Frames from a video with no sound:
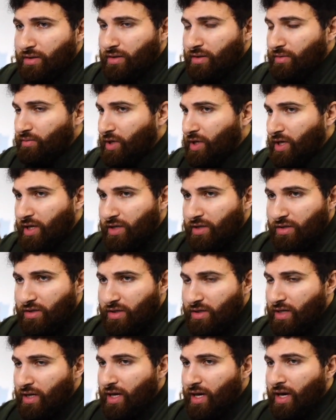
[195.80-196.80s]

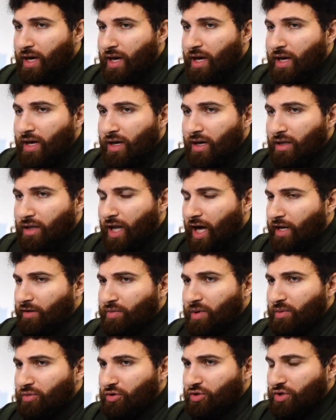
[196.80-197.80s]
because a lot of
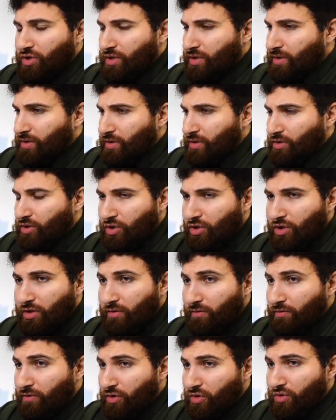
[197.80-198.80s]
people they're just
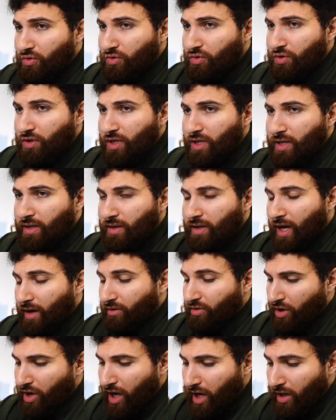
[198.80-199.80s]
confused, and I
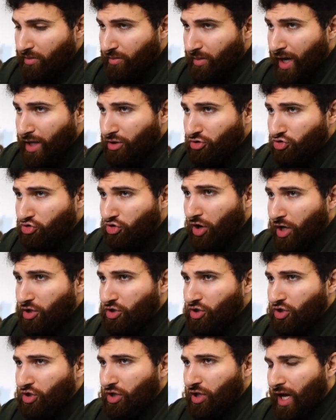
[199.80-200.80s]
thought my
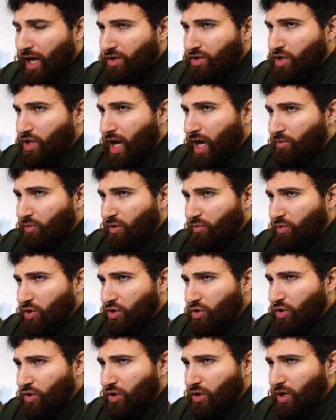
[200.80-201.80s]
instructions last time would have been
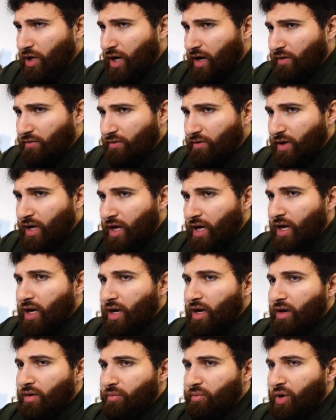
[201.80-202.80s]
good enough,
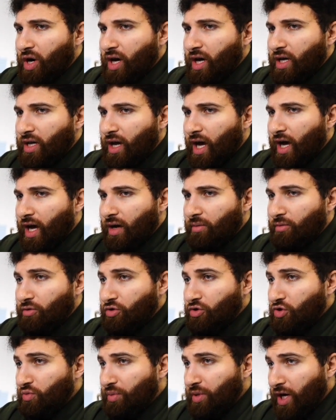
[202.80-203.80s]
but will
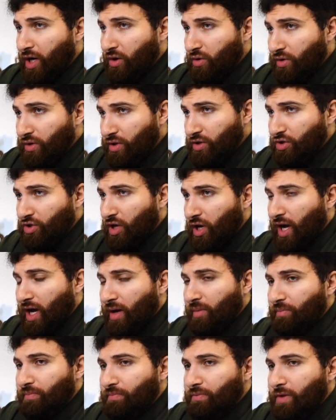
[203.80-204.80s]
do better this
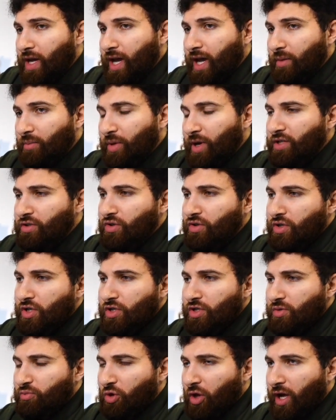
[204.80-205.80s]
time, and basically
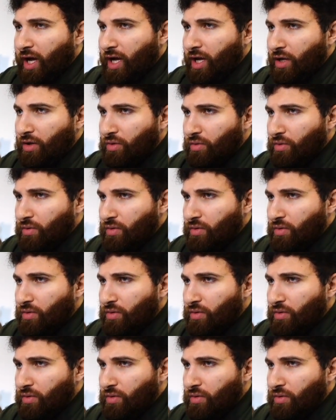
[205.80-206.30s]
explain